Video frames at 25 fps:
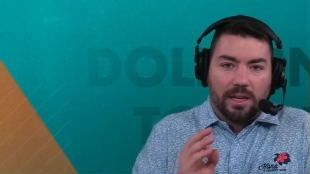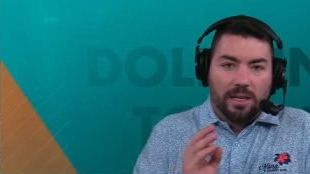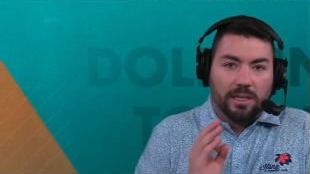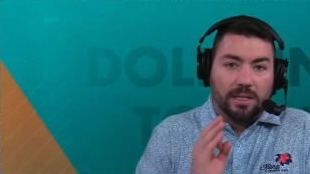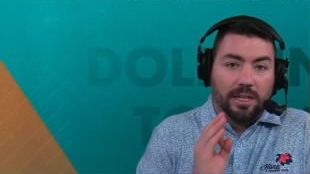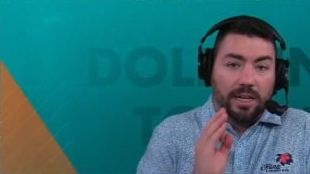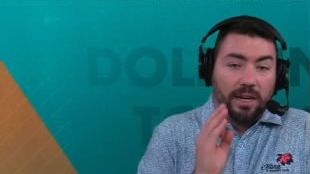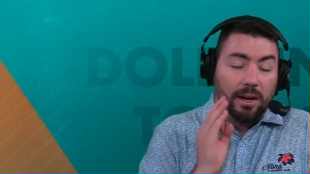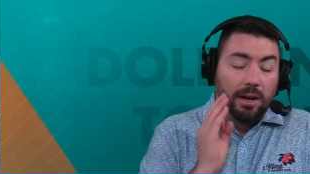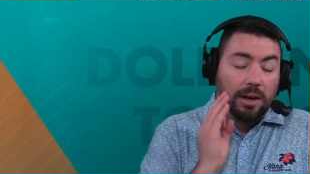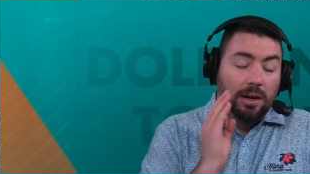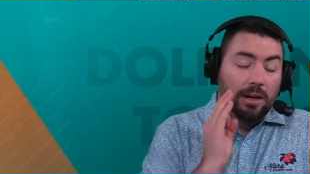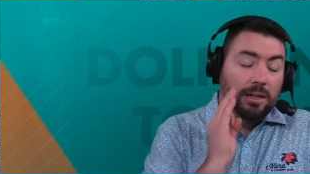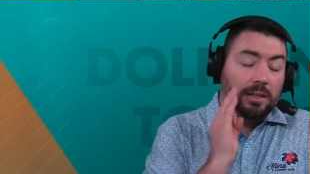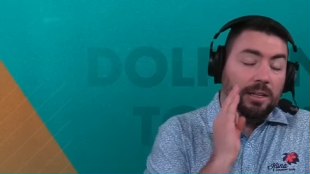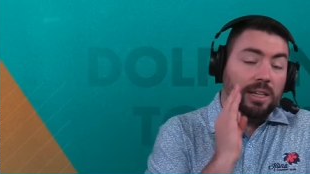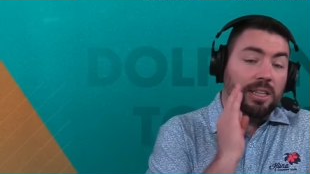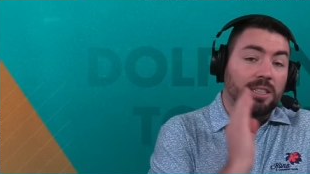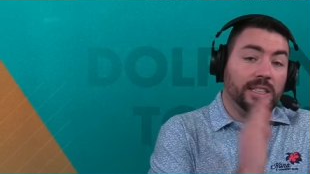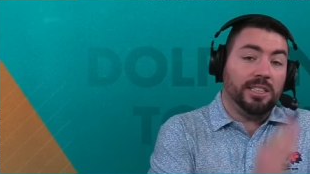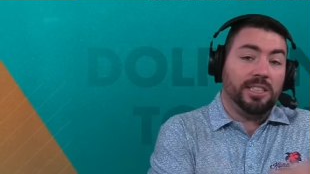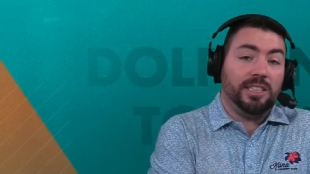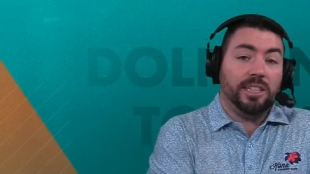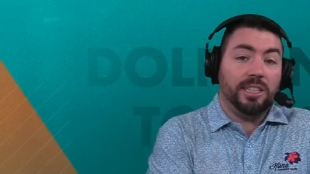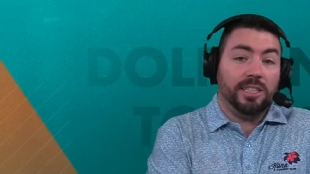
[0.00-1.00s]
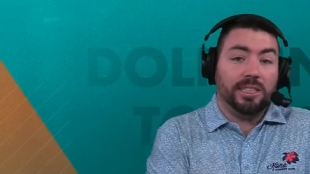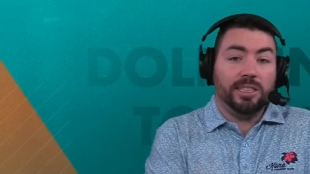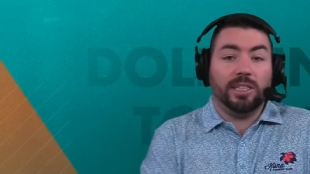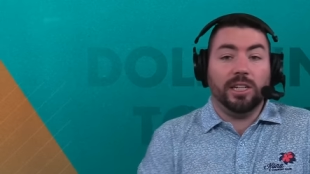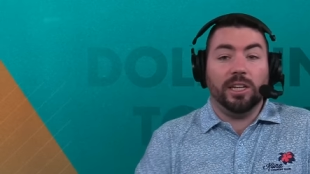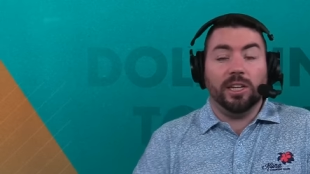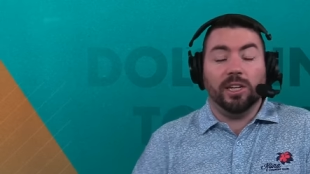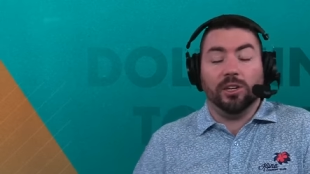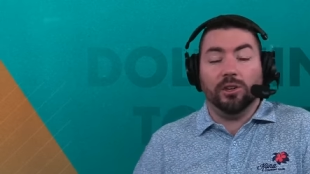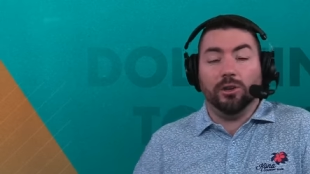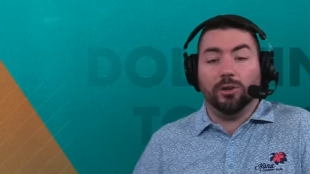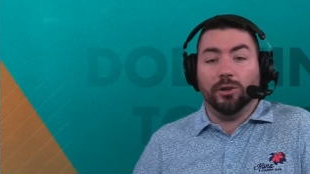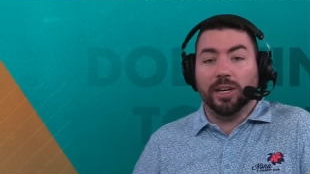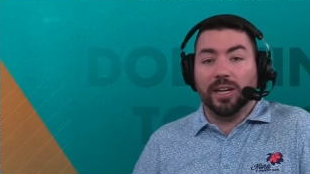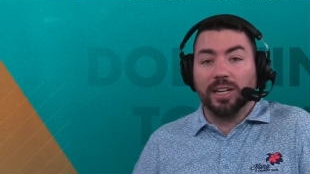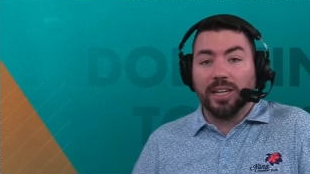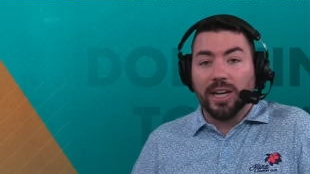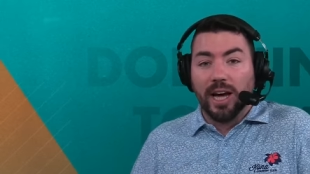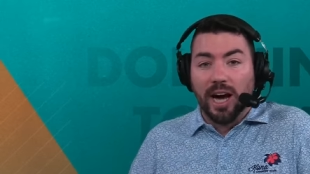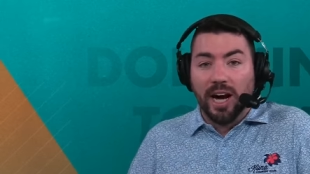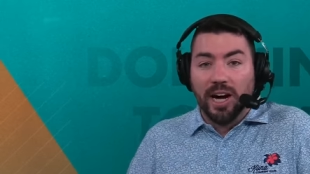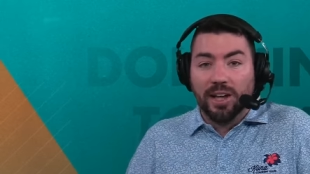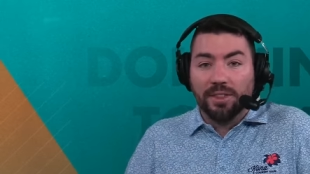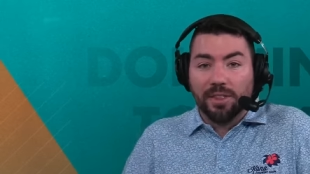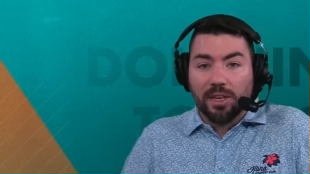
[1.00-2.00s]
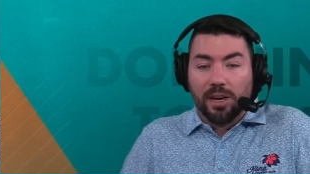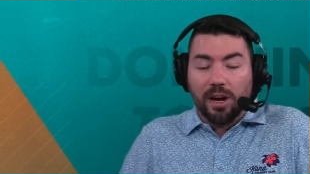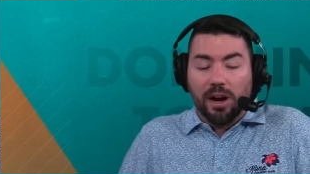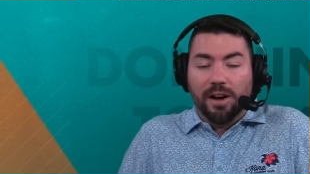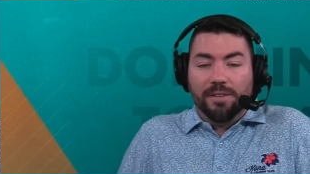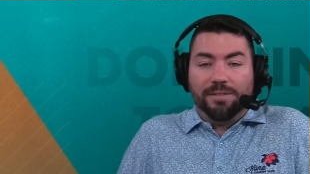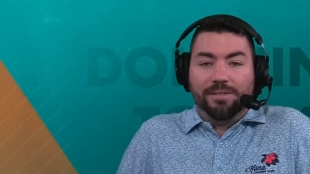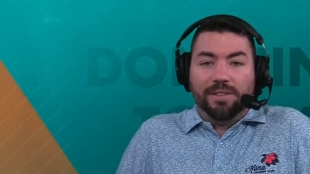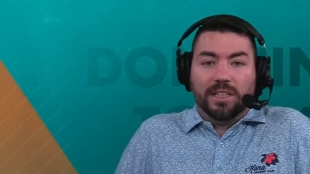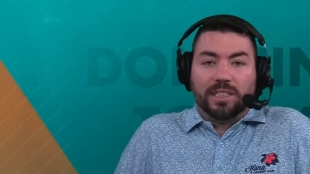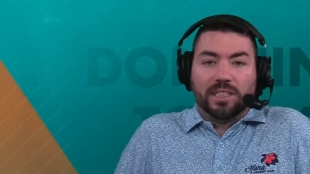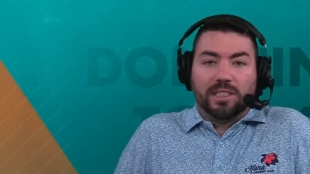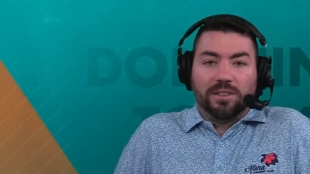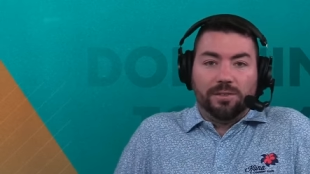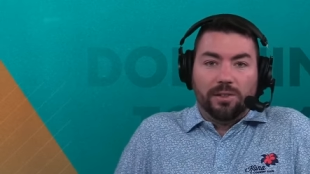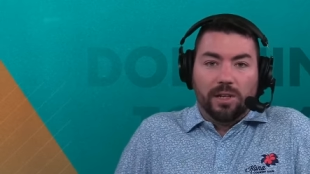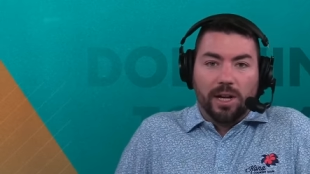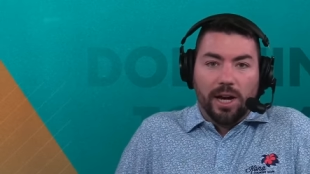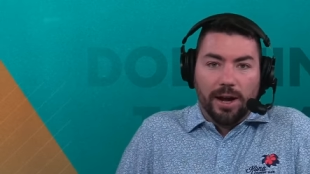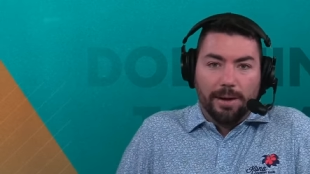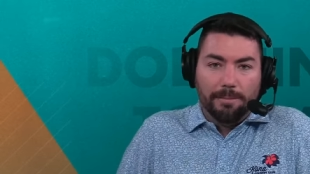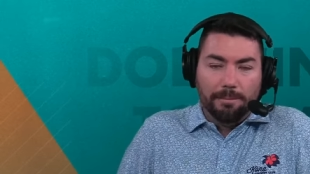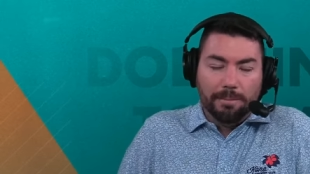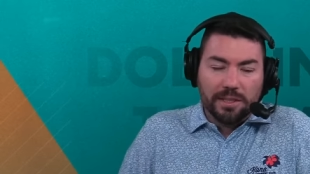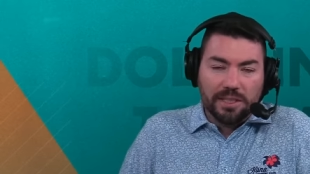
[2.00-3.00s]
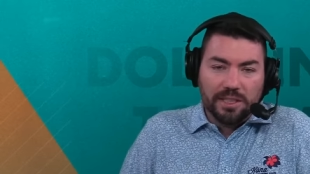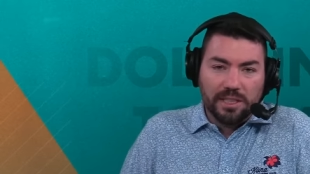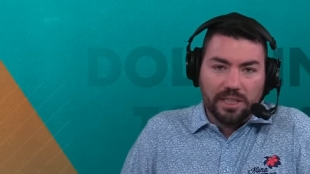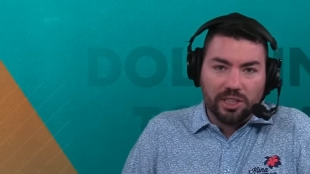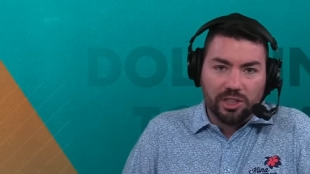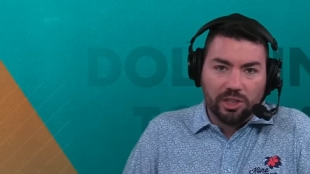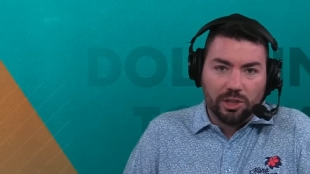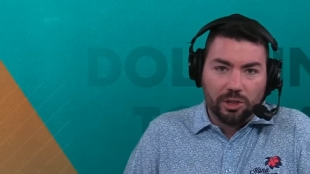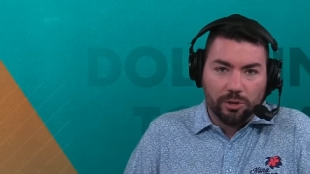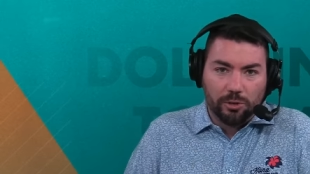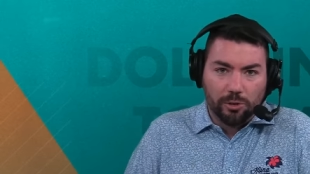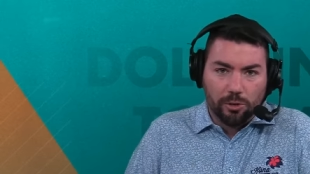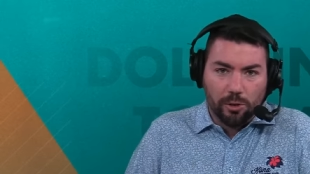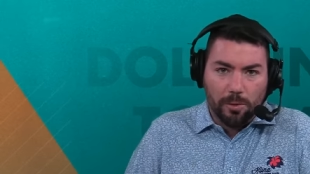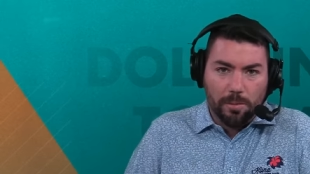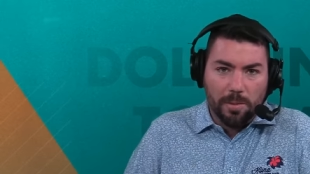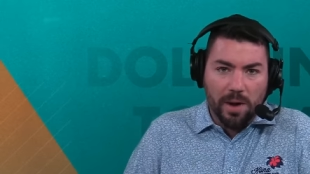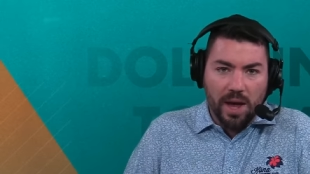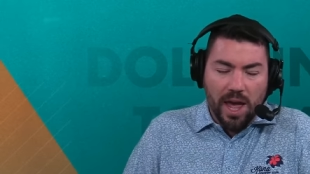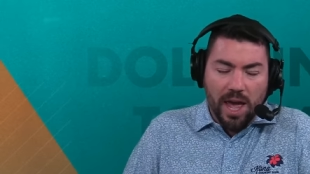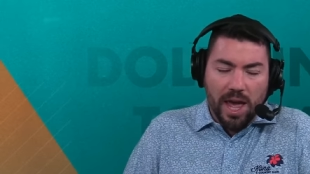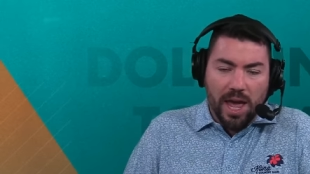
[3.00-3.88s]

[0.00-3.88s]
uh, consistent unit on the offensive line position group